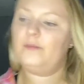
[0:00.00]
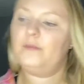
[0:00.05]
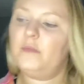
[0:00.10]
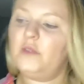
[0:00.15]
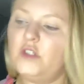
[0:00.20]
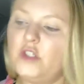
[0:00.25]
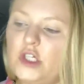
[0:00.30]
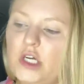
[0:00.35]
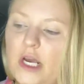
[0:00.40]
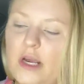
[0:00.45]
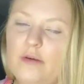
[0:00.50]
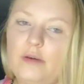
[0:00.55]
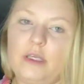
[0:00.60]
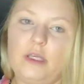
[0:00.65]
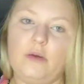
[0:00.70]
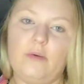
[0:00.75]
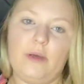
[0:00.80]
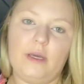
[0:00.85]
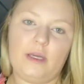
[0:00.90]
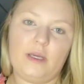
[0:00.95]
Let's try it really
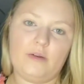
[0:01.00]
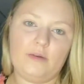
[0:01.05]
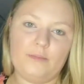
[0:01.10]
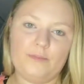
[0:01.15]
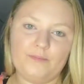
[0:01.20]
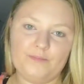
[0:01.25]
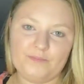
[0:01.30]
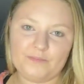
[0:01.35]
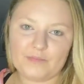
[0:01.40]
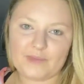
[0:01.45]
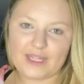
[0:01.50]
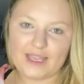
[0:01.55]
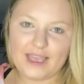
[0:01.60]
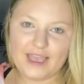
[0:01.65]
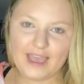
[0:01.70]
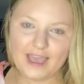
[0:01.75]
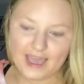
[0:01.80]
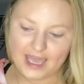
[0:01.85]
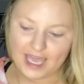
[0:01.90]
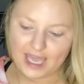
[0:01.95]
quick.
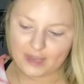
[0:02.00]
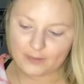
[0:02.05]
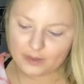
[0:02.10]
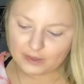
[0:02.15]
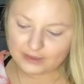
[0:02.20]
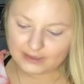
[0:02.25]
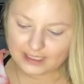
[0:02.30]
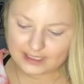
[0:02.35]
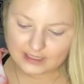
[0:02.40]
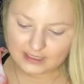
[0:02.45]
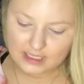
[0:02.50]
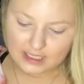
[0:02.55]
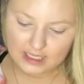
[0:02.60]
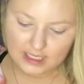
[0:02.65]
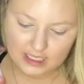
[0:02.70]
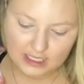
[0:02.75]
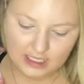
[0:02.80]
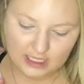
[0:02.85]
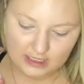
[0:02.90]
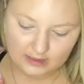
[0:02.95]
Hey,
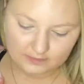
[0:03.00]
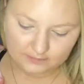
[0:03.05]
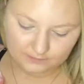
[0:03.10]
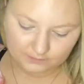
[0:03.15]
Melissa.